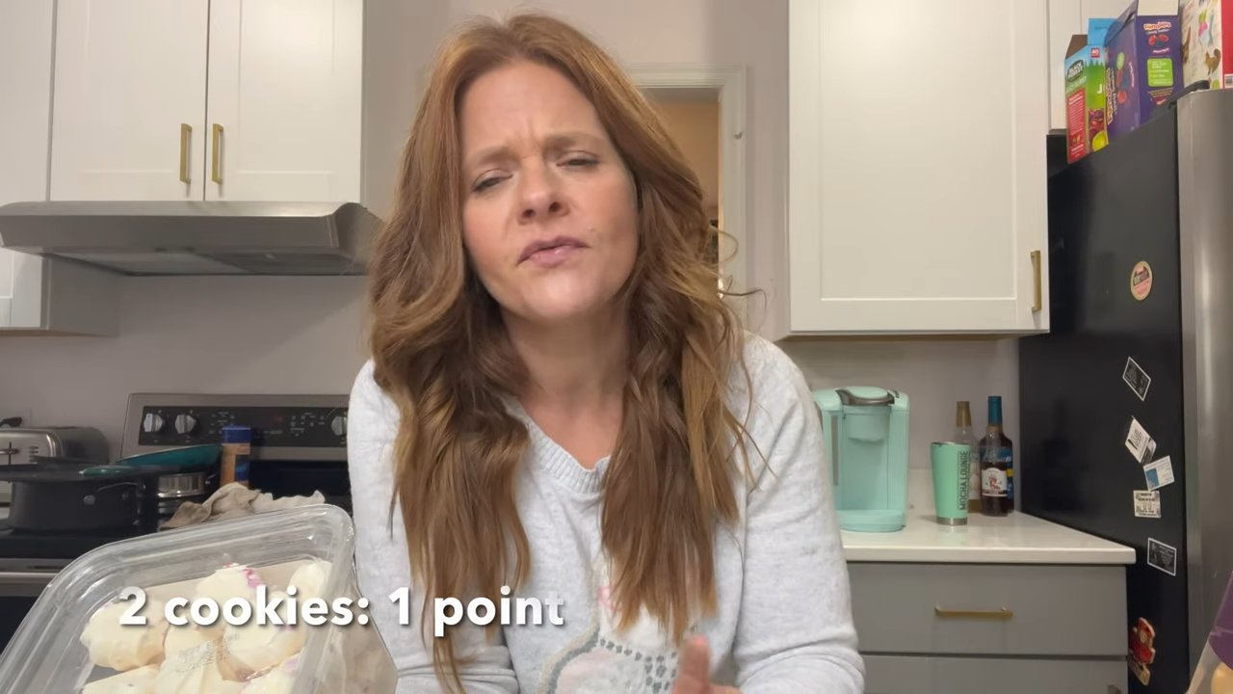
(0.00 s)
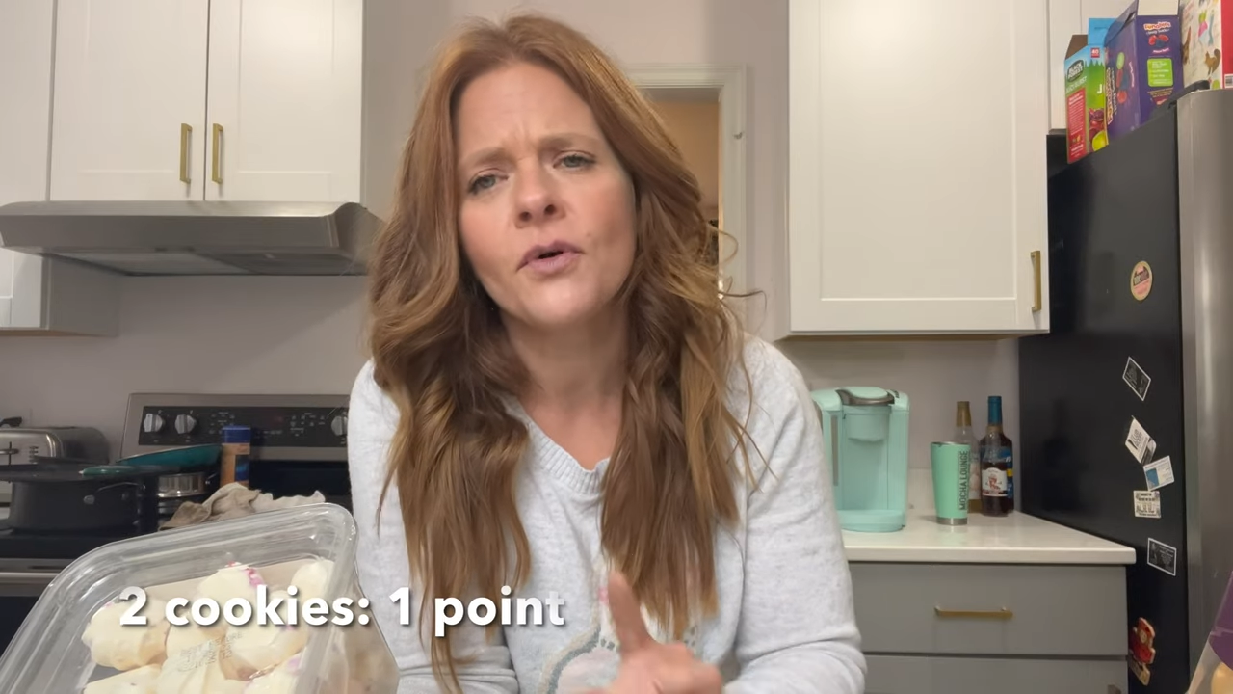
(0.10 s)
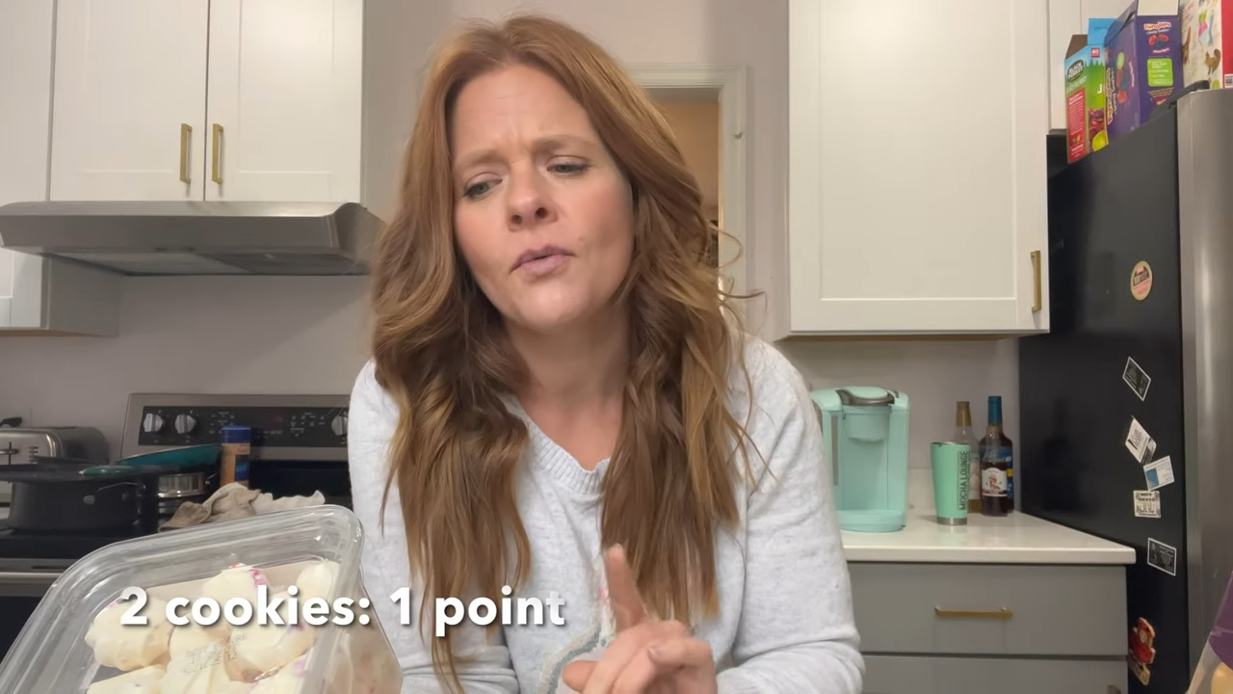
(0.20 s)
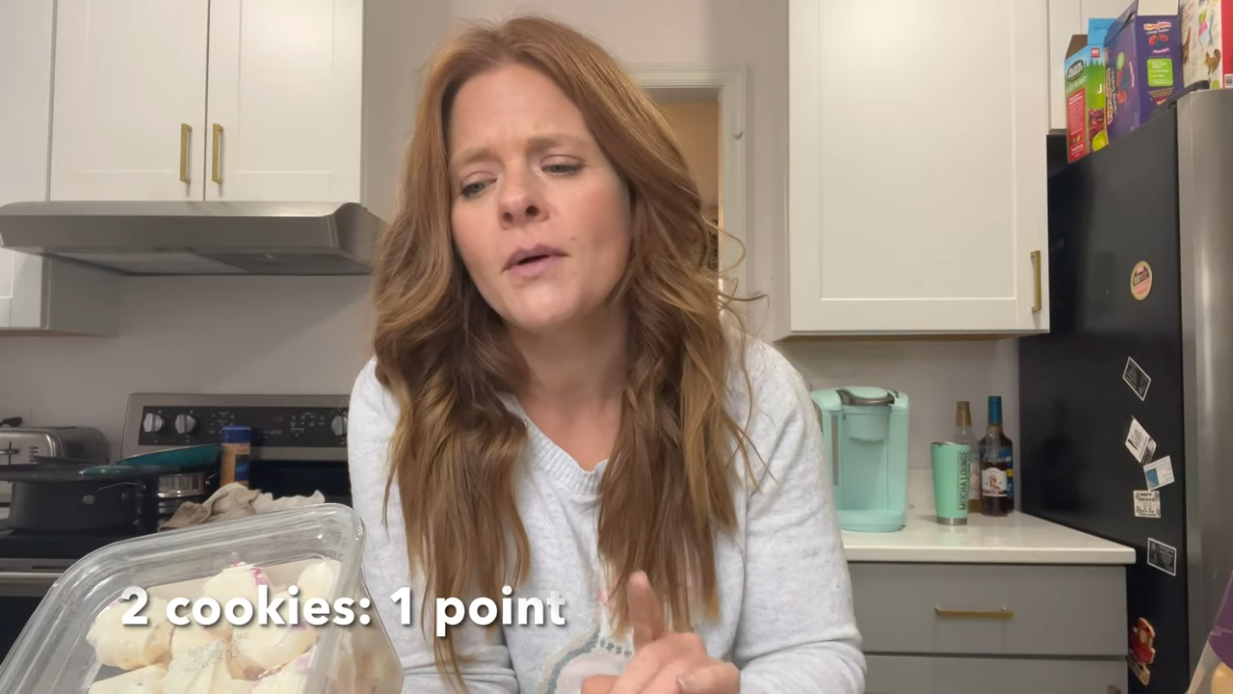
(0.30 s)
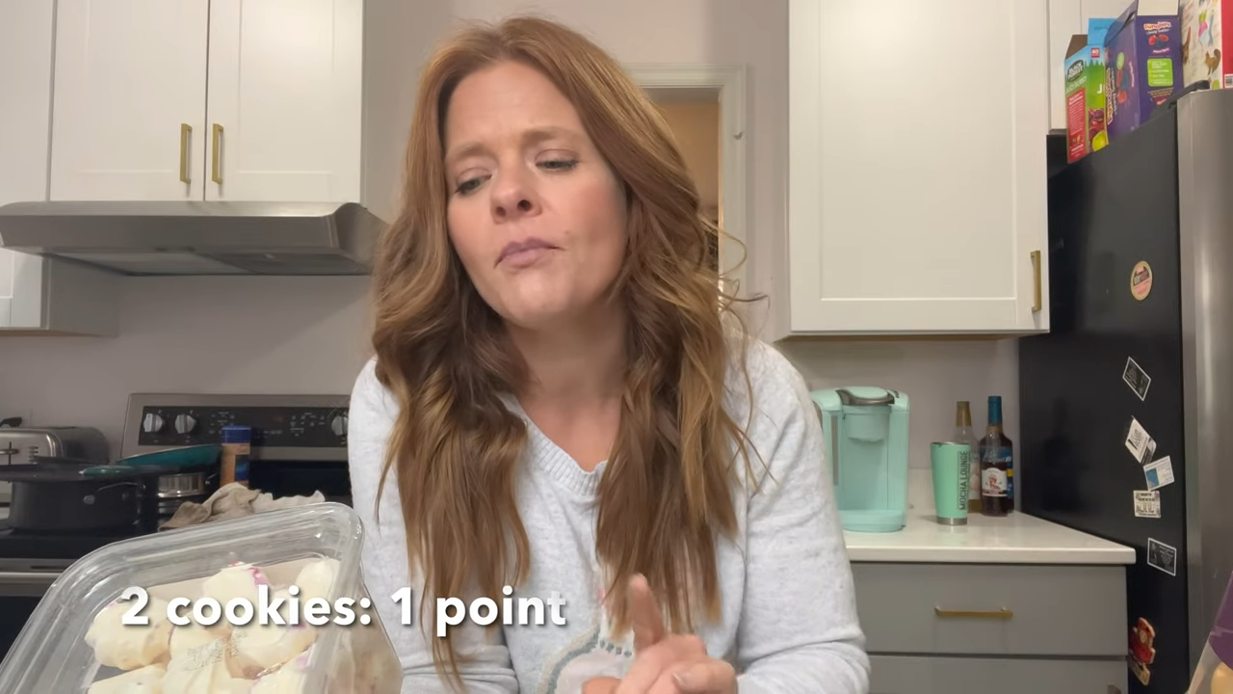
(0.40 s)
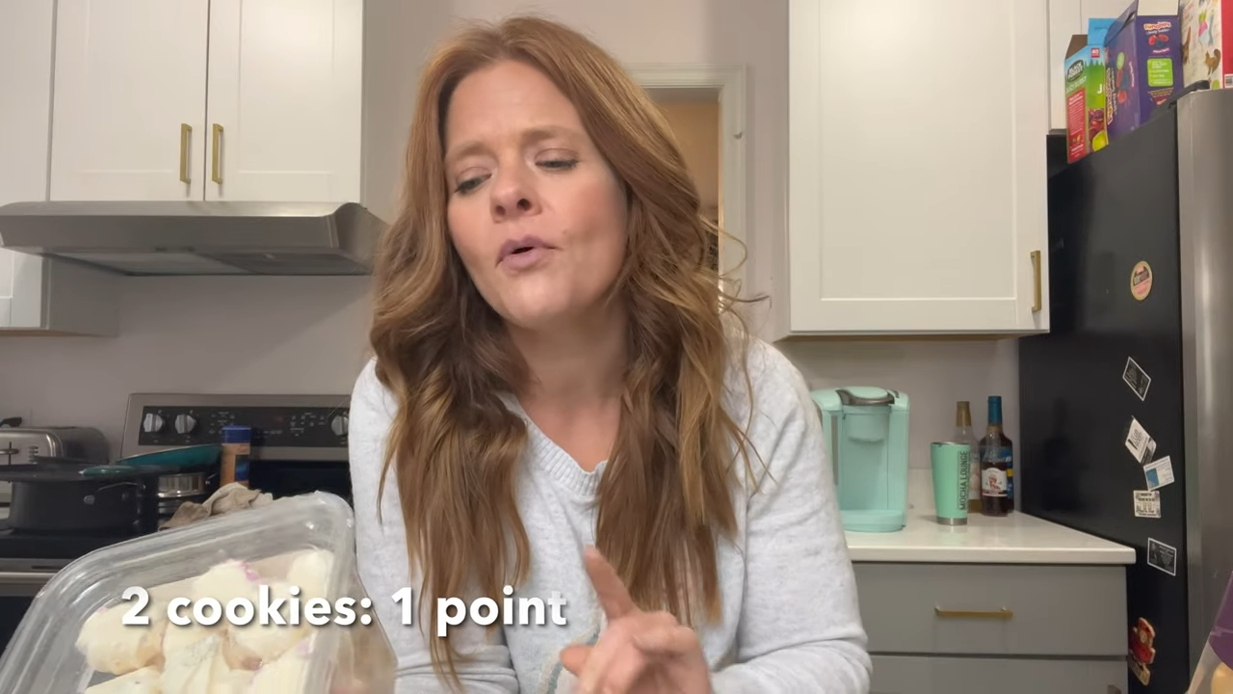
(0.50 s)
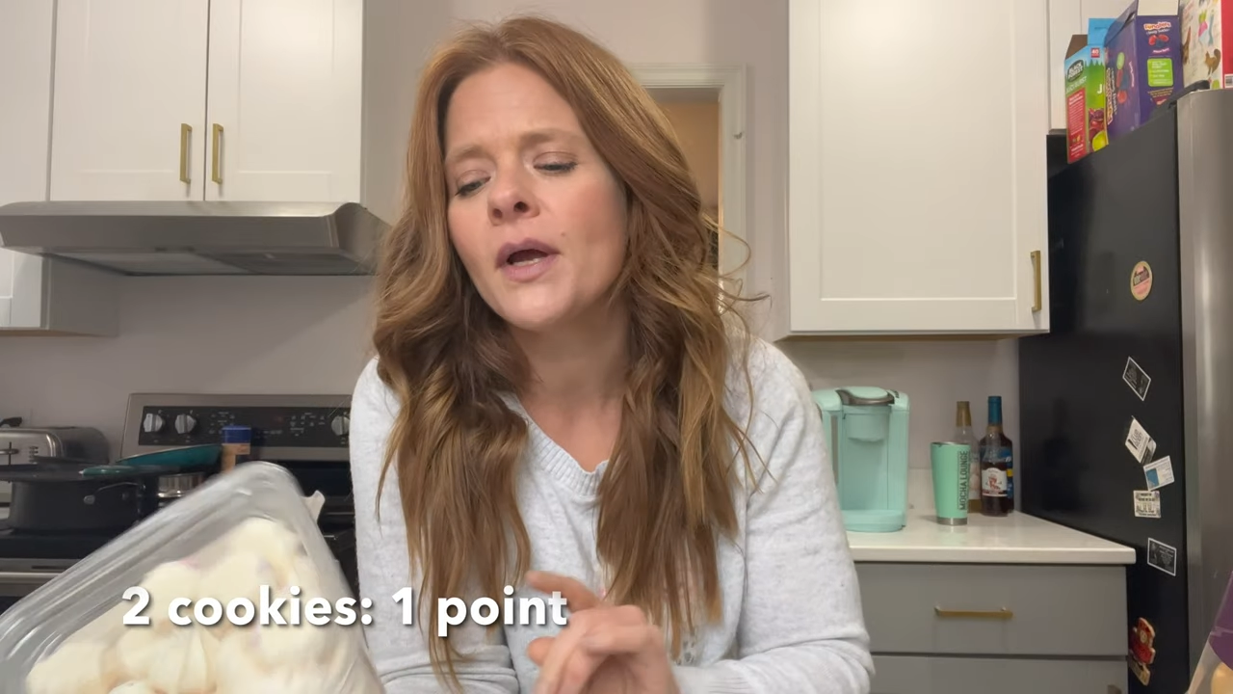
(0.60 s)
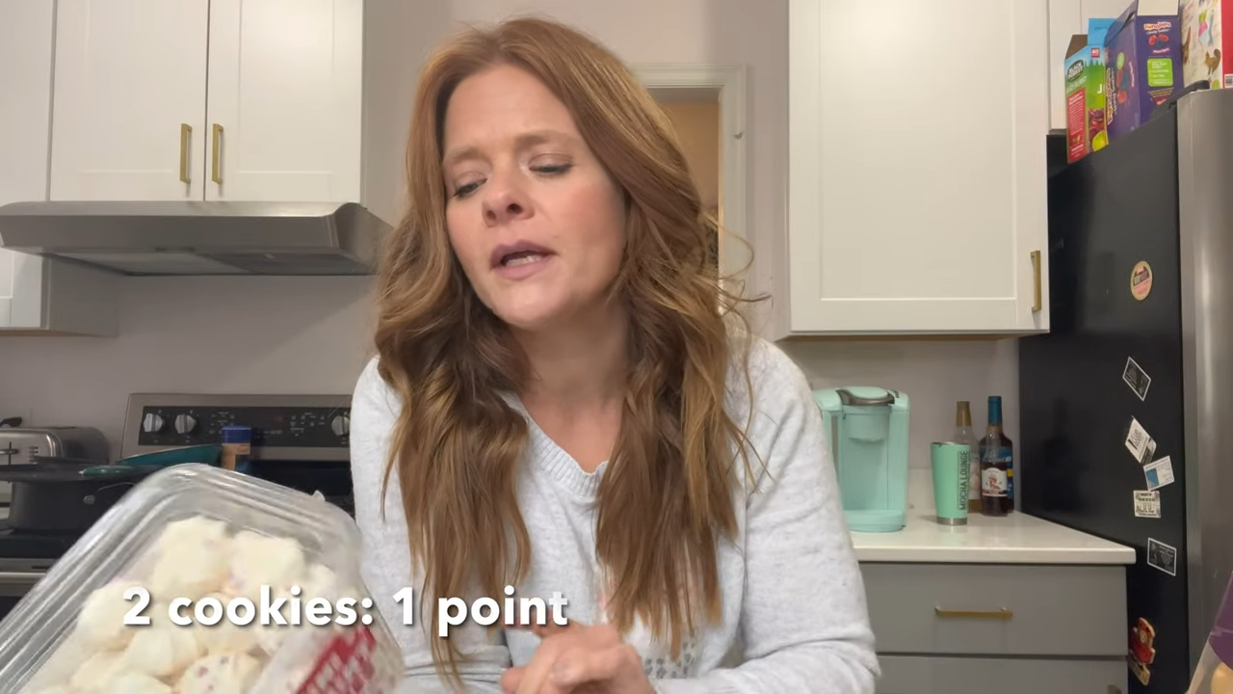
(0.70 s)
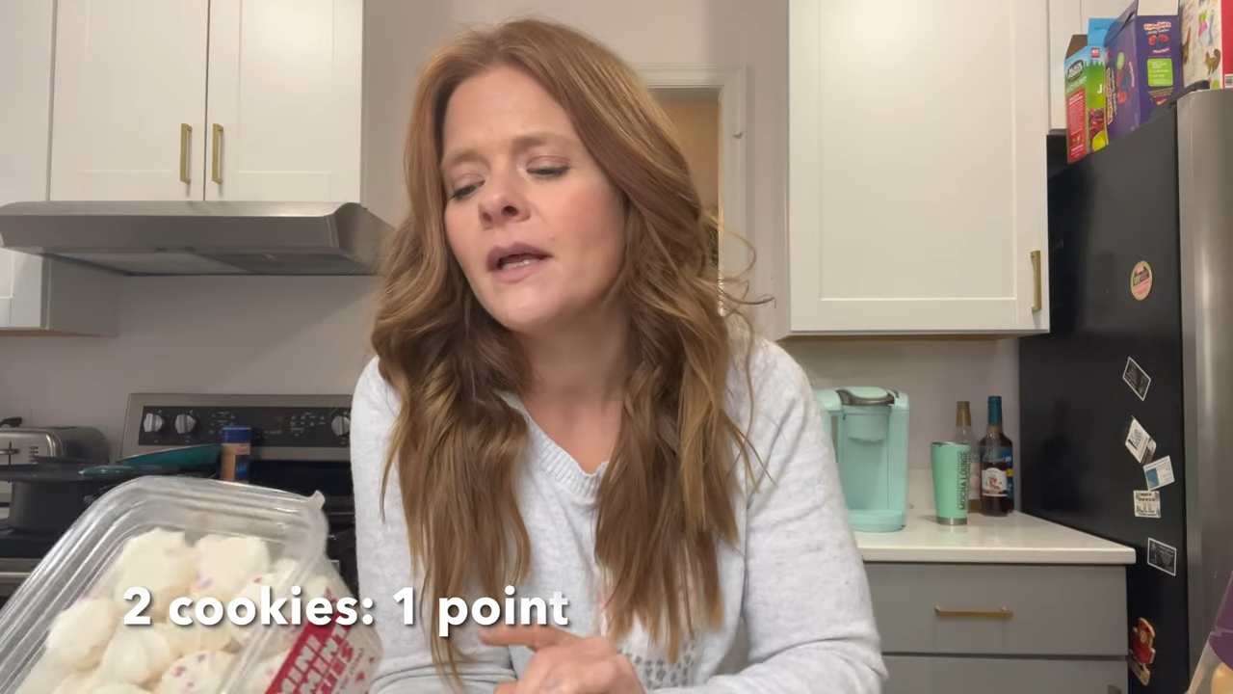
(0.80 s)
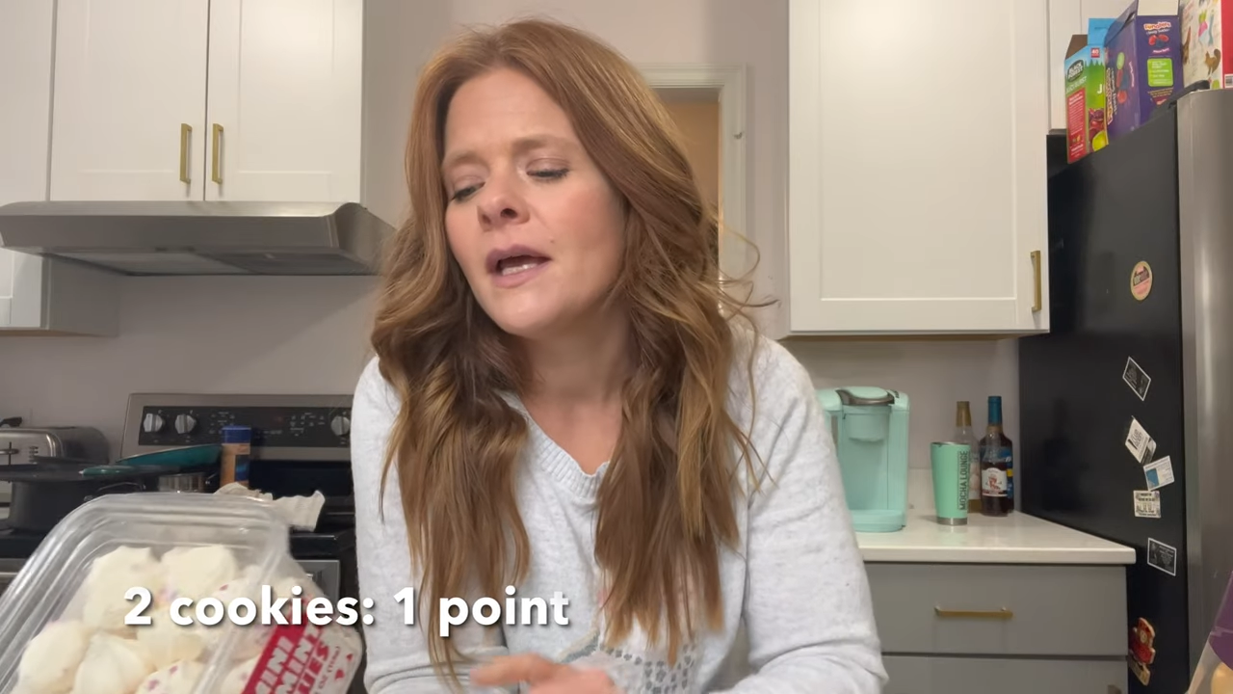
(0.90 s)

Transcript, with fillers: for one point.